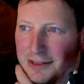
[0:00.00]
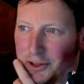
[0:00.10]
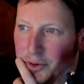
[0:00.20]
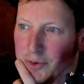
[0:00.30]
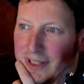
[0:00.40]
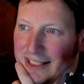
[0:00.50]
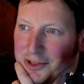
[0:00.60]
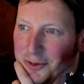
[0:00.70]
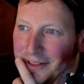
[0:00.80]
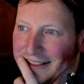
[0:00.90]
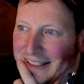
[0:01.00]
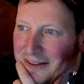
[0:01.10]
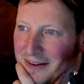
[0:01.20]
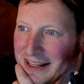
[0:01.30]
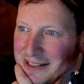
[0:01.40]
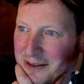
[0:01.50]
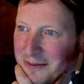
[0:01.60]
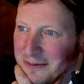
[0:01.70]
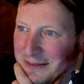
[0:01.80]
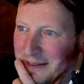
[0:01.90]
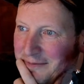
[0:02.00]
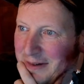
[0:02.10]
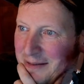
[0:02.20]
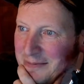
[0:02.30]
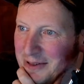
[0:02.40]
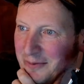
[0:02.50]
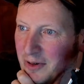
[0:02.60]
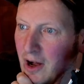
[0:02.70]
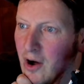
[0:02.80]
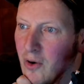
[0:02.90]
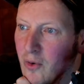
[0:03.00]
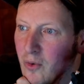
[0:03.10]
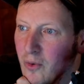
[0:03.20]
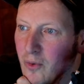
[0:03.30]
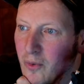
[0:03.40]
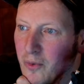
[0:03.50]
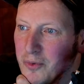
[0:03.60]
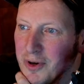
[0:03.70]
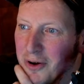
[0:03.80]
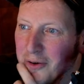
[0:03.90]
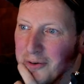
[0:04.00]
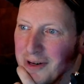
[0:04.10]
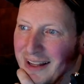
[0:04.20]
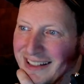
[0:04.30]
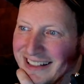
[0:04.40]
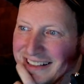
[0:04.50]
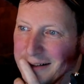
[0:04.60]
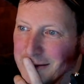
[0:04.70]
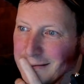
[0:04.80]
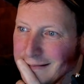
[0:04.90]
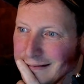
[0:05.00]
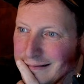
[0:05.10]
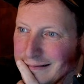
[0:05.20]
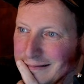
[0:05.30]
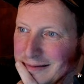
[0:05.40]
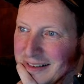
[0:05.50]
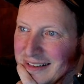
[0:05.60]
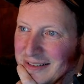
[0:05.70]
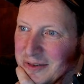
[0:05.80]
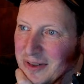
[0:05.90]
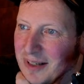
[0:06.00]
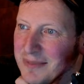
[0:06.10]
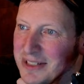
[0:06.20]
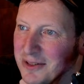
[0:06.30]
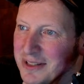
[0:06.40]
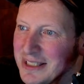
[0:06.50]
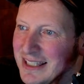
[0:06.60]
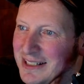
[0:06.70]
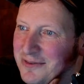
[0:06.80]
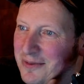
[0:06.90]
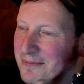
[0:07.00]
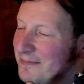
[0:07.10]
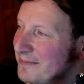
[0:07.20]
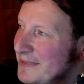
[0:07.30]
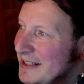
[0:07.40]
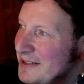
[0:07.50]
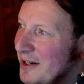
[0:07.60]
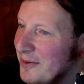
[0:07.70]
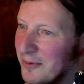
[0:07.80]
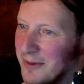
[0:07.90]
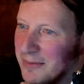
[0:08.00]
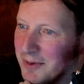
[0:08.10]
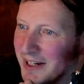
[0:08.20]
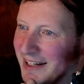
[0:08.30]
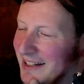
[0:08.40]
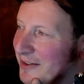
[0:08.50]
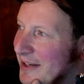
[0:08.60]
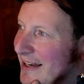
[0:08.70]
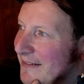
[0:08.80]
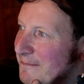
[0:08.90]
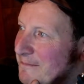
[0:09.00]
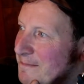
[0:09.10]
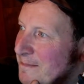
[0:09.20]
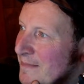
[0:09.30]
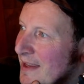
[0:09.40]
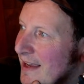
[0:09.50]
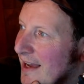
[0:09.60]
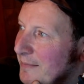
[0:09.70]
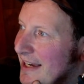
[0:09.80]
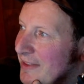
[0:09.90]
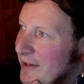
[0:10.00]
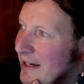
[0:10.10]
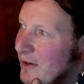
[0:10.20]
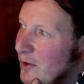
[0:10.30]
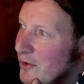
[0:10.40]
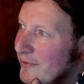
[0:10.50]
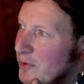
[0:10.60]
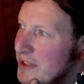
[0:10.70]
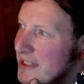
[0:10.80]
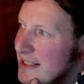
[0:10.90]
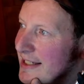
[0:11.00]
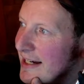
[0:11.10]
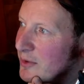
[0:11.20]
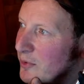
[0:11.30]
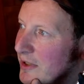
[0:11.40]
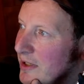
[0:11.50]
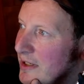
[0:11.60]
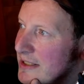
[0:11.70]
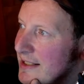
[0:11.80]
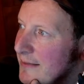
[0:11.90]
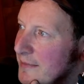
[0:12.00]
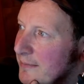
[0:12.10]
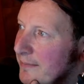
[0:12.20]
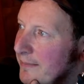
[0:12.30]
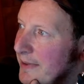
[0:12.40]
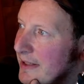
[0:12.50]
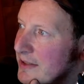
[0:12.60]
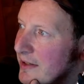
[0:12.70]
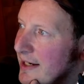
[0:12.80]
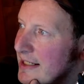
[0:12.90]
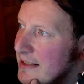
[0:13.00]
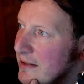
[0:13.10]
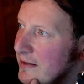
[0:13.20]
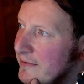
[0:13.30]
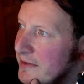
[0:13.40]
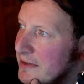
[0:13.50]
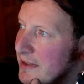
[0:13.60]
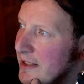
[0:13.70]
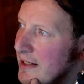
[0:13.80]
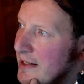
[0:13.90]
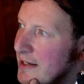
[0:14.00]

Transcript: dude, they totally did, Ernesto. They've become so, oh, don't, Ellie, oh, good Lord. I missed all these things from TikTok where people were getting yelled at. MK3 had all the voices intact. What a concept. Being sarcastic, obviously.